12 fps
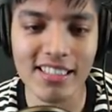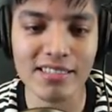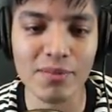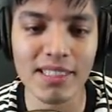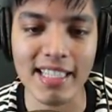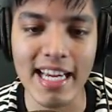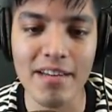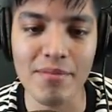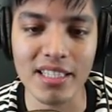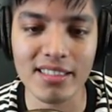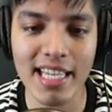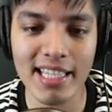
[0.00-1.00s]
Oh, this is Miss
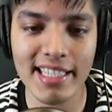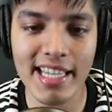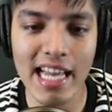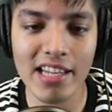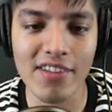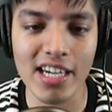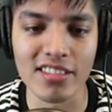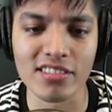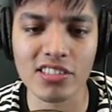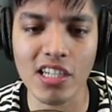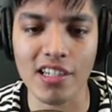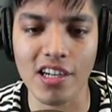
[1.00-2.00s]
Amy. Take the
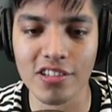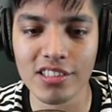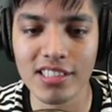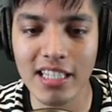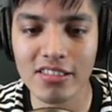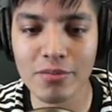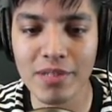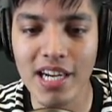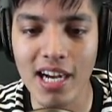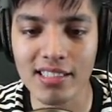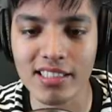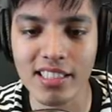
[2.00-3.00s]
elevator to start our hotel to
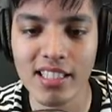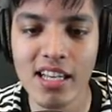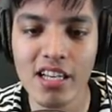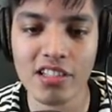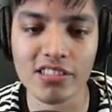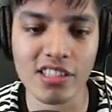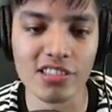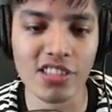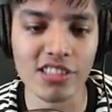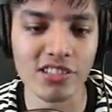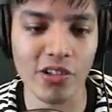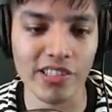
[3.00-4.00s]
be haunted. Those are
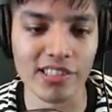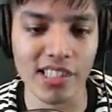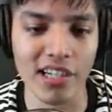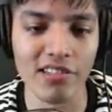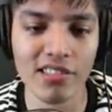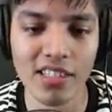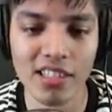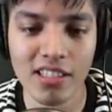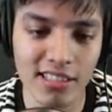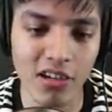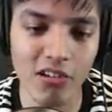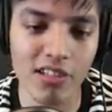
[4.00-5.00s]
just stories though.
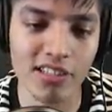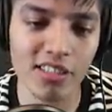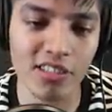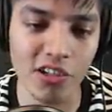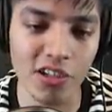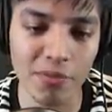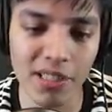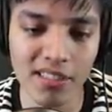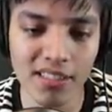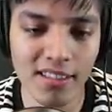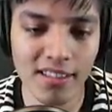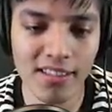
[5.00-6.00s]
What is, oh, there's a door
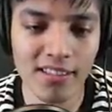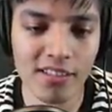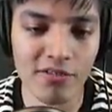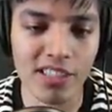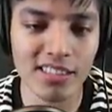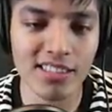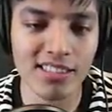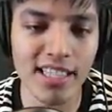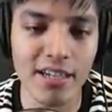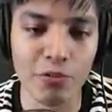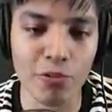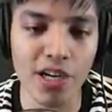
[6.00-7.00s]
open. What does it say?